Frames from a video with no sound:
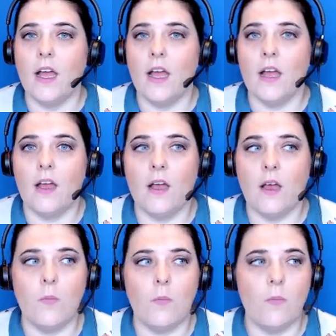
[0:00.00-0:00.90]

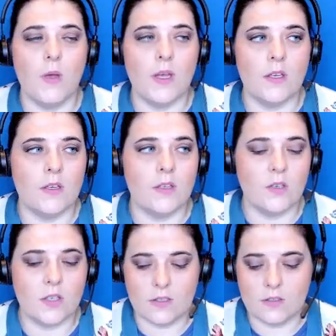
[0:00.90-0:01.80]
um, uh, you
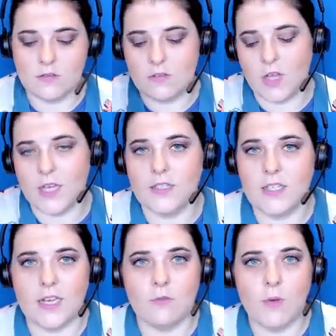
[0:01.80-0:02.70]
can
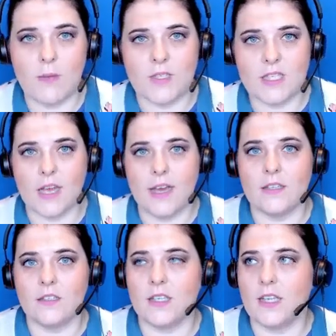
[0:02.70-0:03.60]
annotate
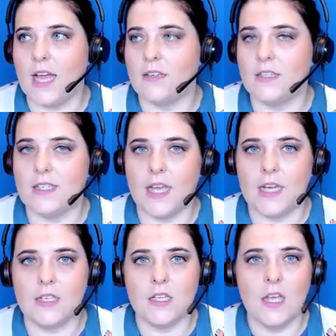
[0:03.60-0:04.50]
websites, you can
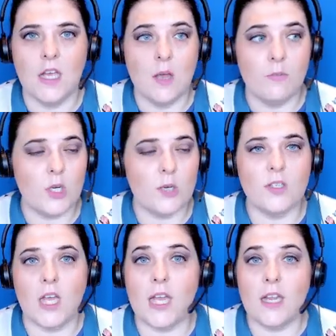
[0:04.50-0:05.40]
annotate pretty
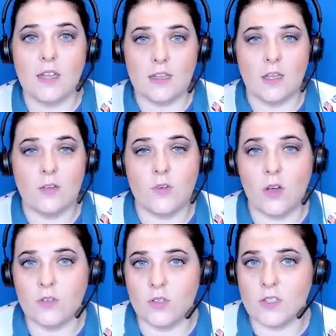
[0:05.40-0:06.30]
much anything that you've got
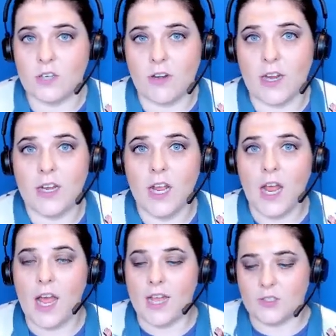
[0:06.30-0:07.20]
on your screen.
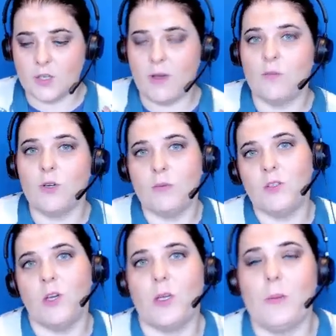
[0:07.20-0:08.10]
So I'm going to be
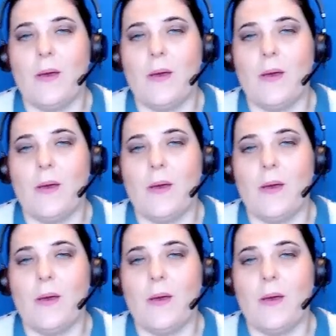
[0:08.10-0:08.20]
talking